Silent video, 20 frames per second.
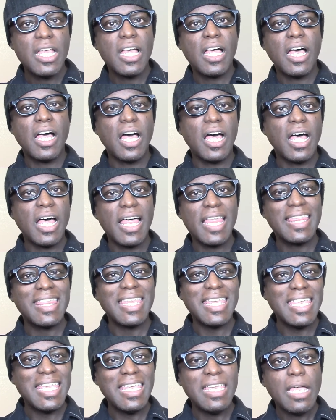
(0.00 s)

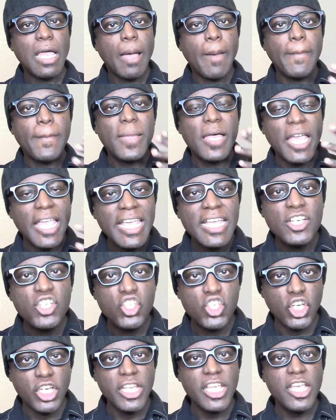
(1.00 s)

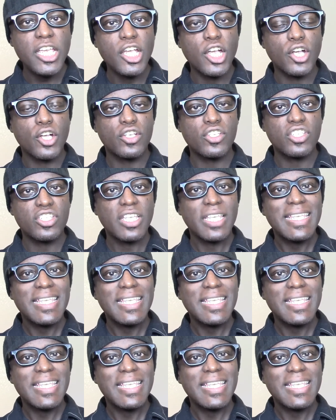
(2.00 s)
engineers.